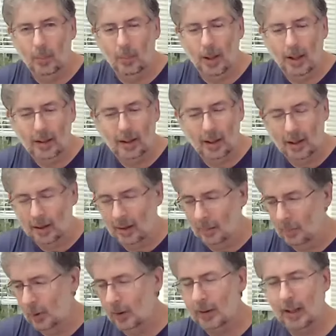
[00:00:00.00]
back.
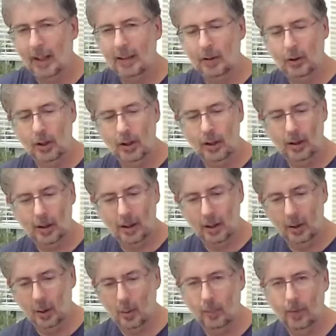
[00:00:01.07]
I'm really glad that you're here, and
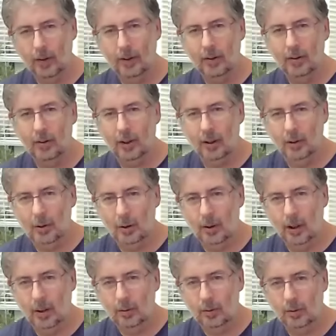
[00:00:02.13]
hopefully this is going to turn
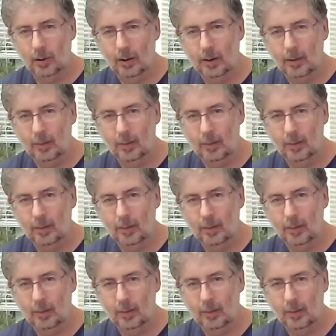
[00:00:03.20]
out great.